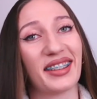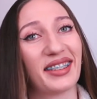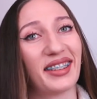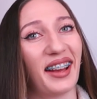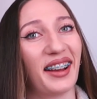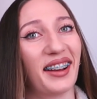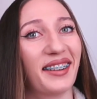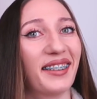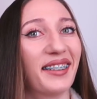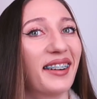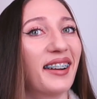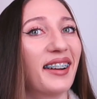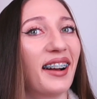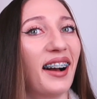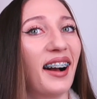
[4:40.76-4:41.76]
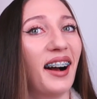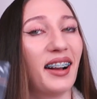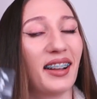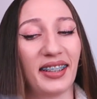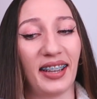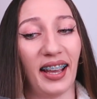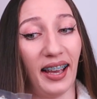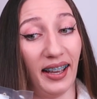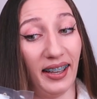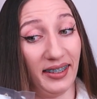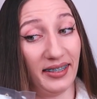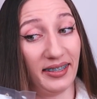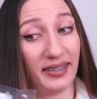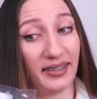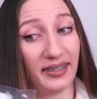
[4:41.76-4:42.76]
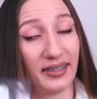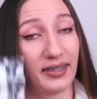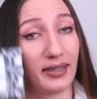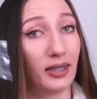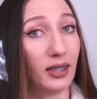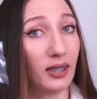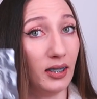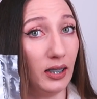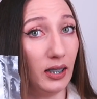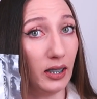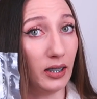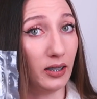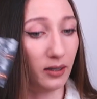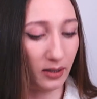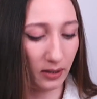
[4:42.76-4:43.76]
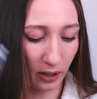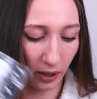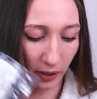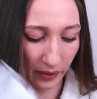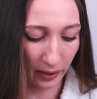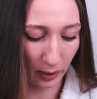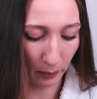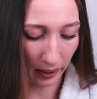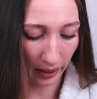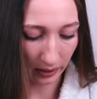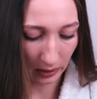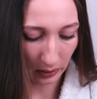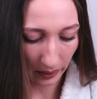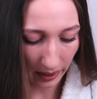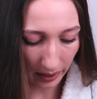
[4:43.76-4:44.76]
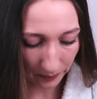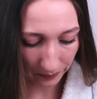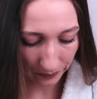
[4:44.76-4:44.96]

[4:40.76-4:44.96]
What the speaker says: So yeah, these are in the bag as well.